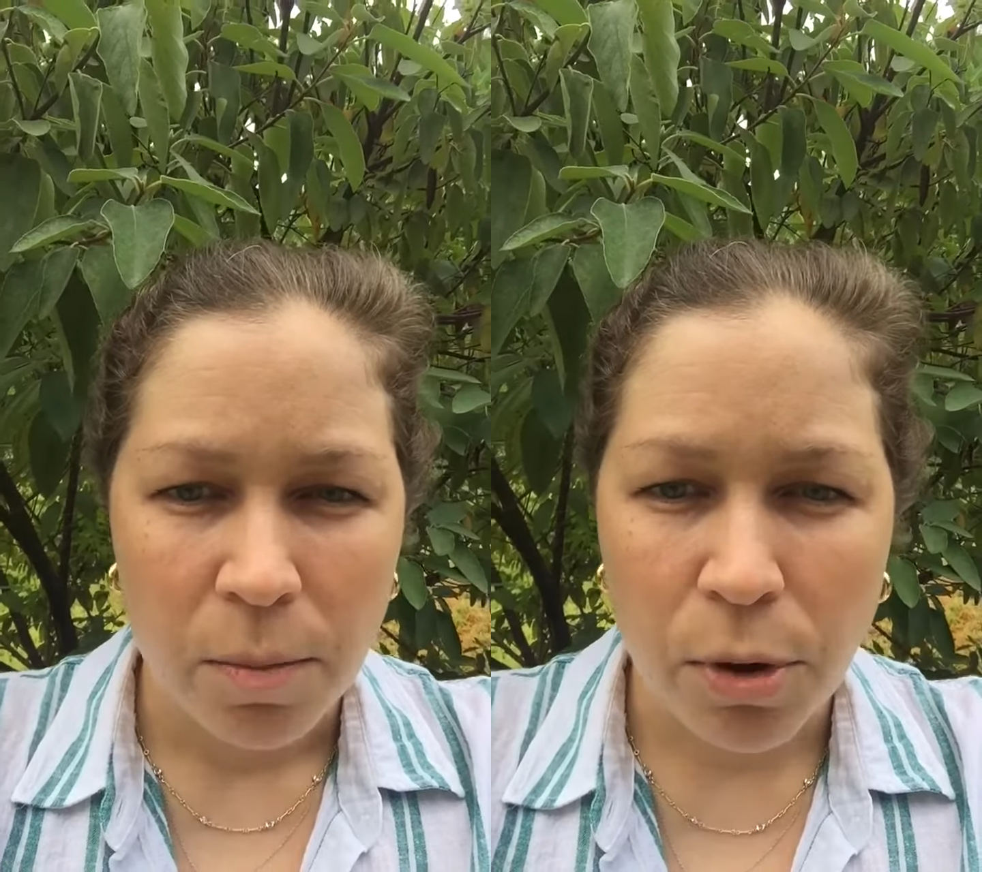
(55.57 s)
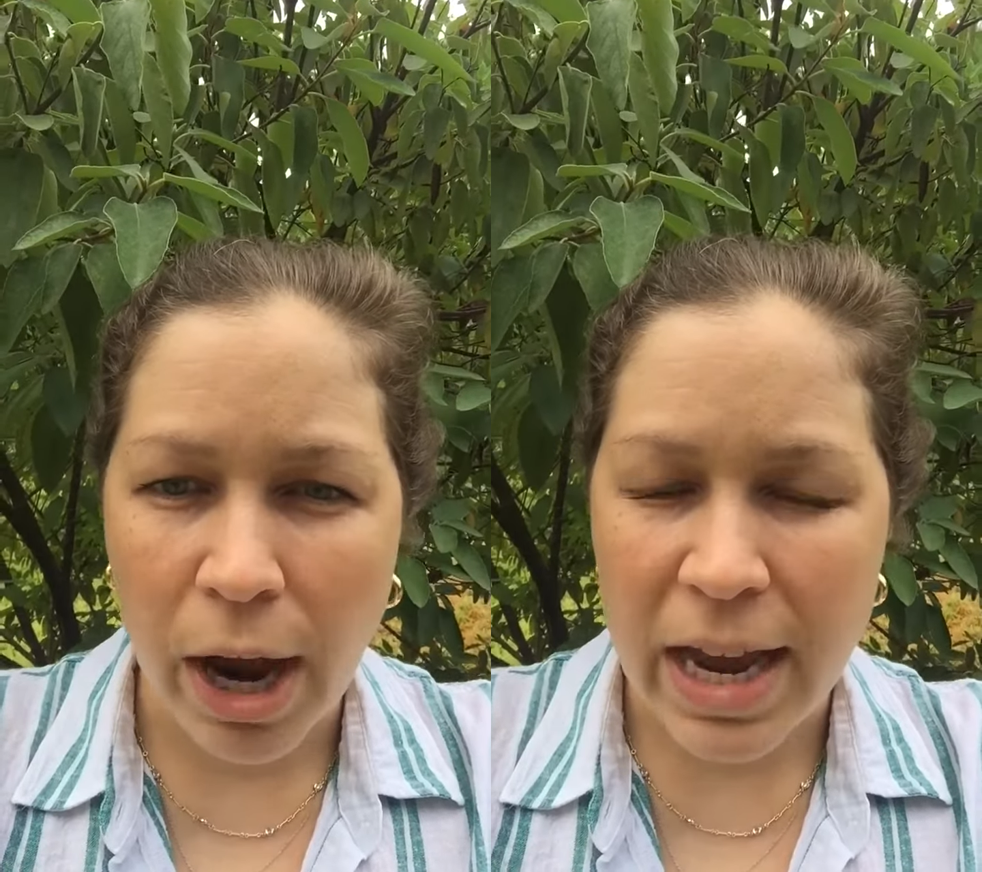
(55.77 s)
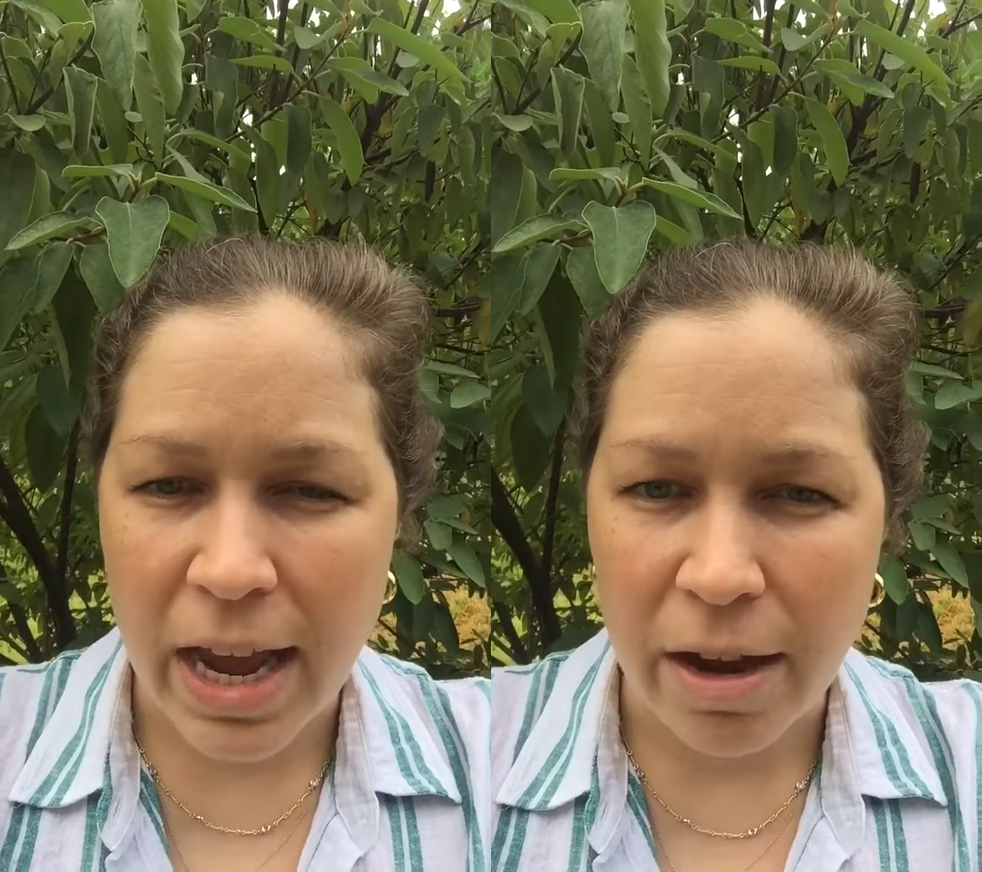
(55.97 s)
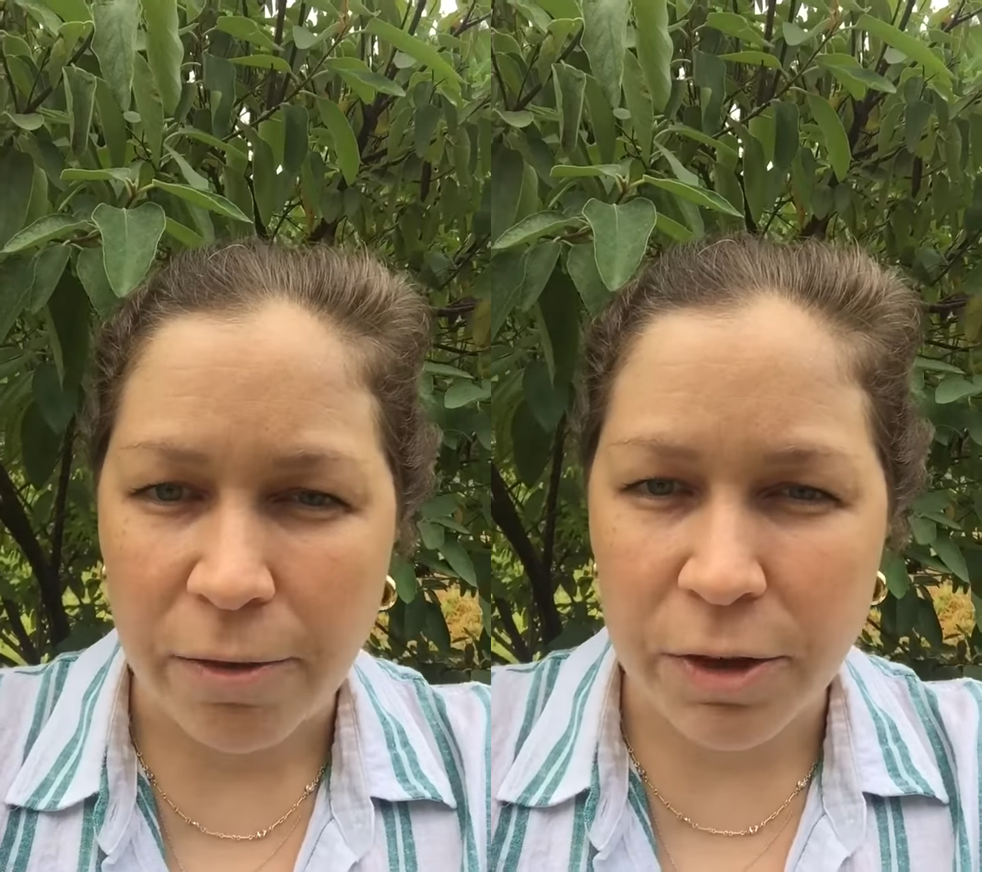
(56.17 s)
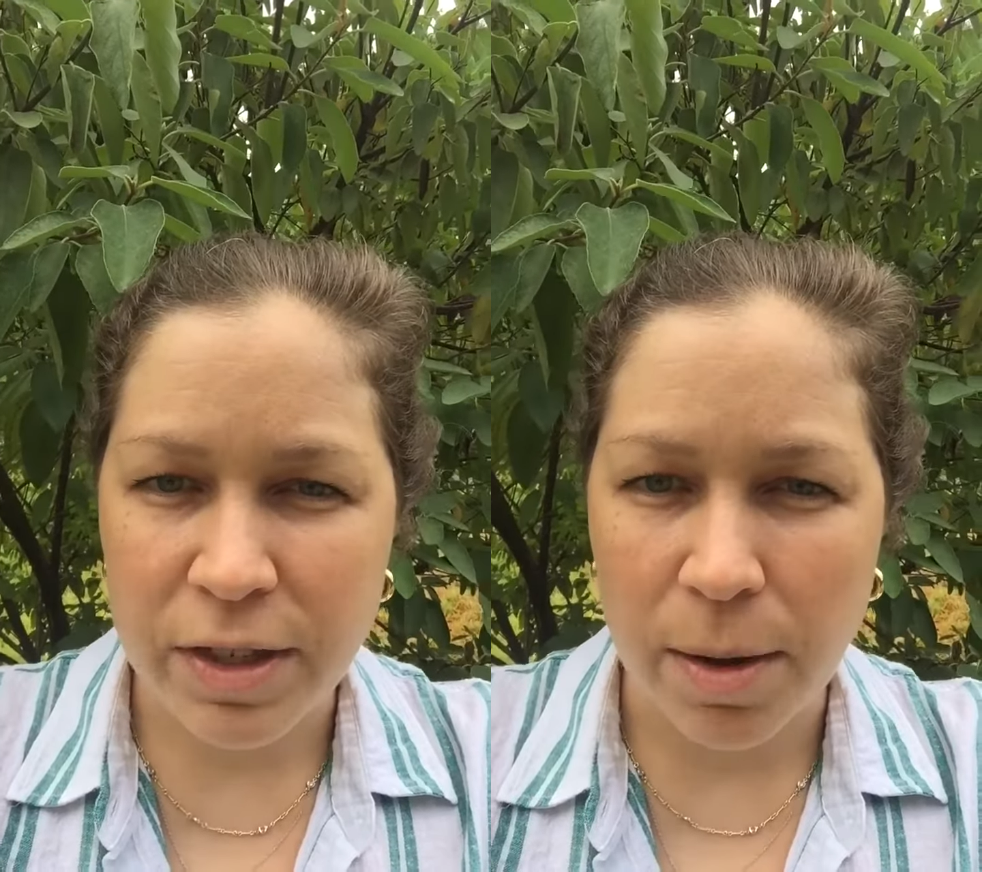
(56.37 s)

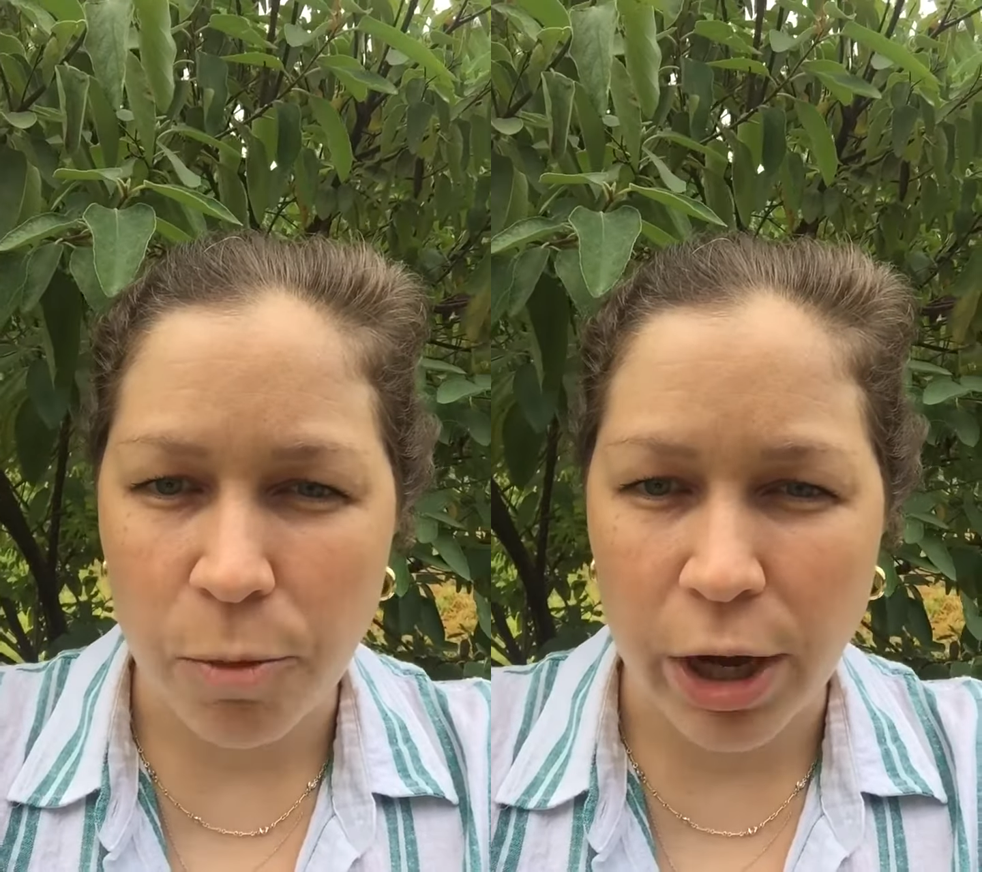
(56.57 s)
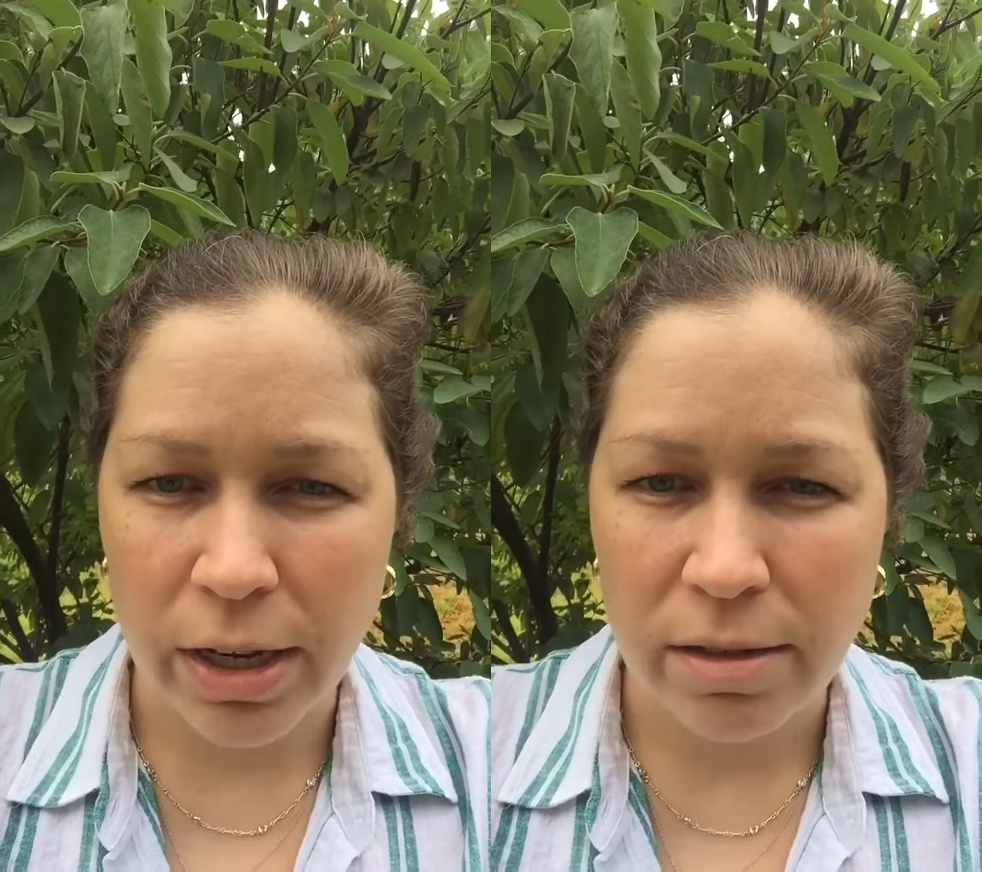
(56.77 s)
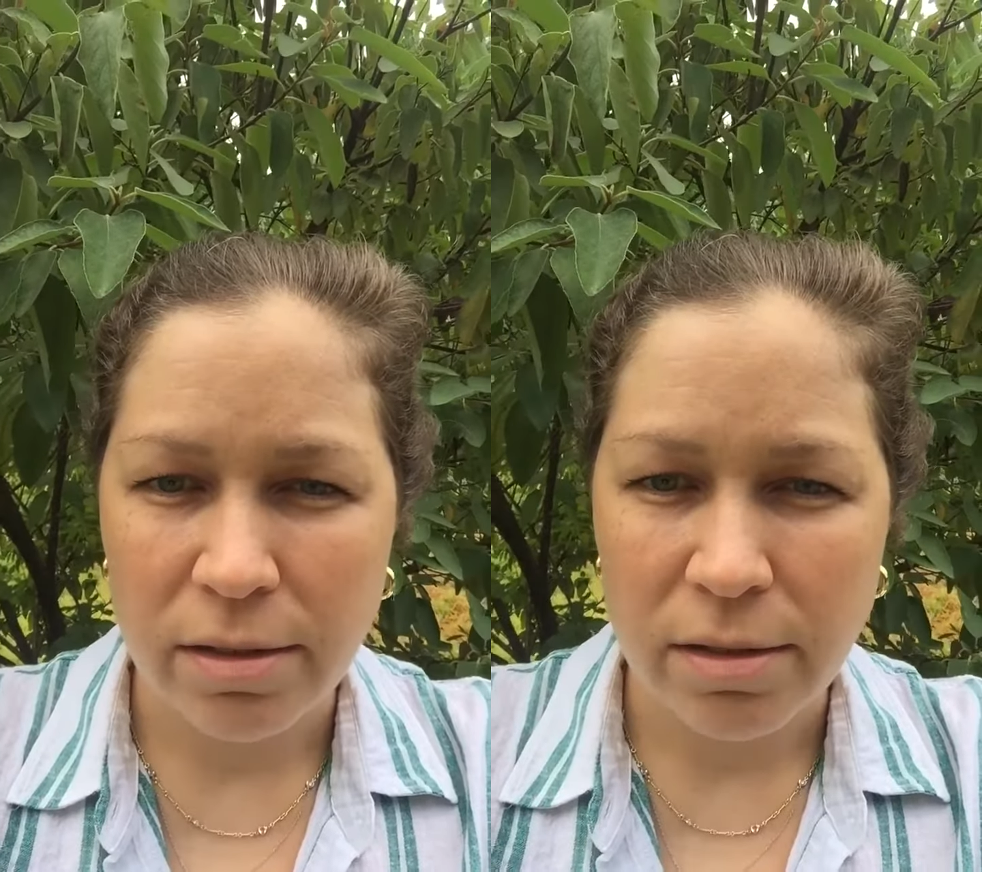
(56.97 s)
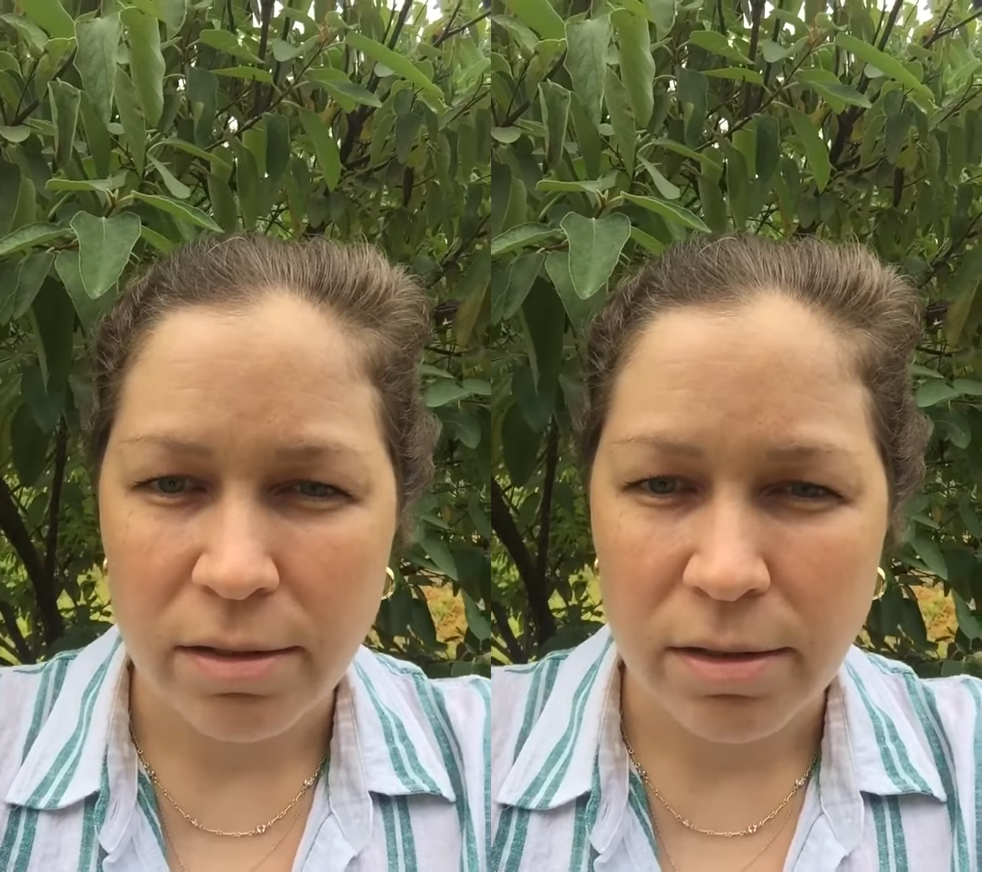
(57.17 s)
praying for someone